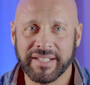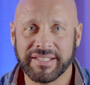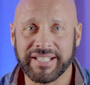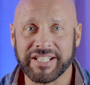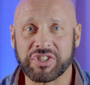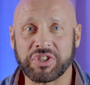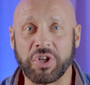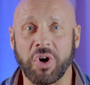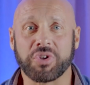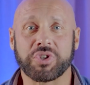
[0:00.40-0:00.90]

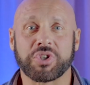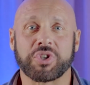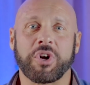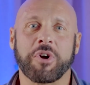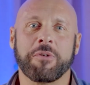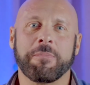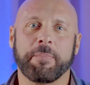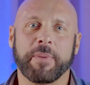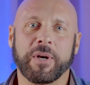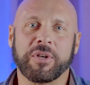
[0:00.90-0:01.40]

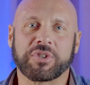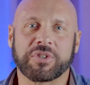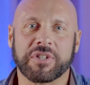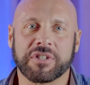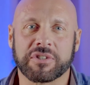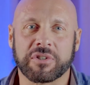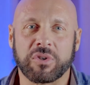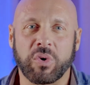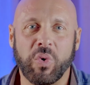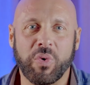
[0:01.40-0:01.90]
Testosterone
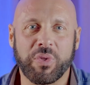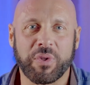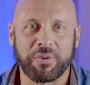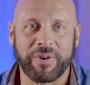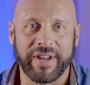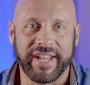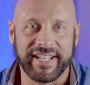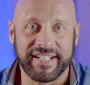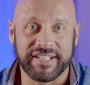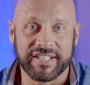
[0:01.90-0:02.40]
boosters are all the
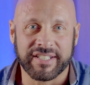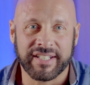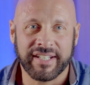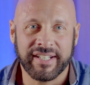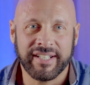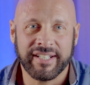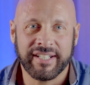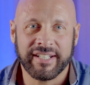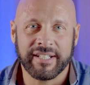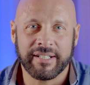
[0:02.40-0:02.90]
rage,
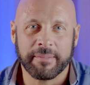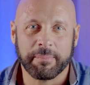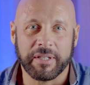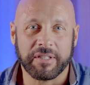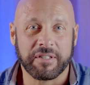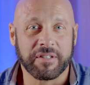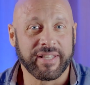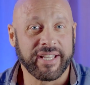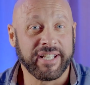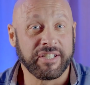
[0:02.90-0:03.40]

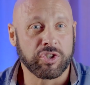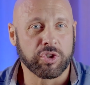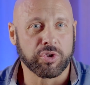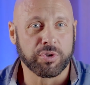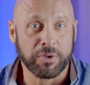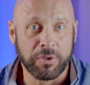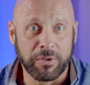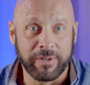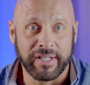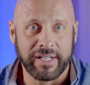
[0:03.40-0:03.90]
but do they
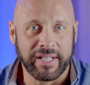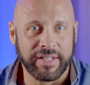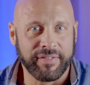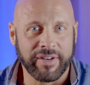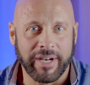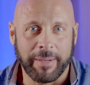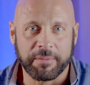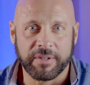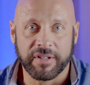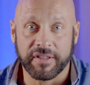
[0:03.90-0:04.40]
truly live
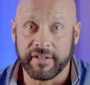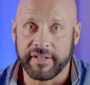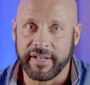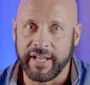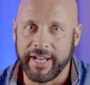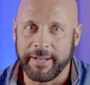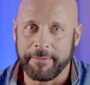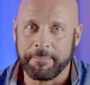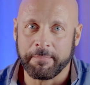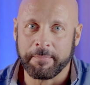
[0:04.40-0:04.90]
up to their
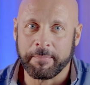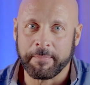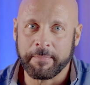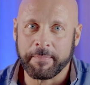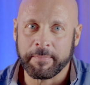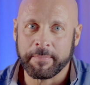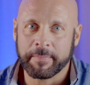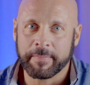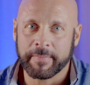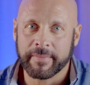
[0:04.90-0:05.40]
name?
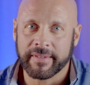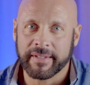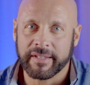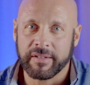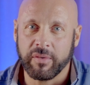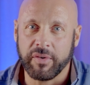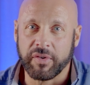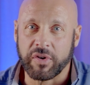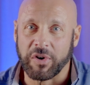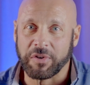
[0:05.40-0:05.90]

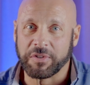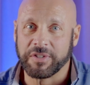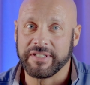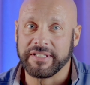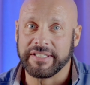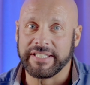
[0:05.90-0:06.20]
We've got a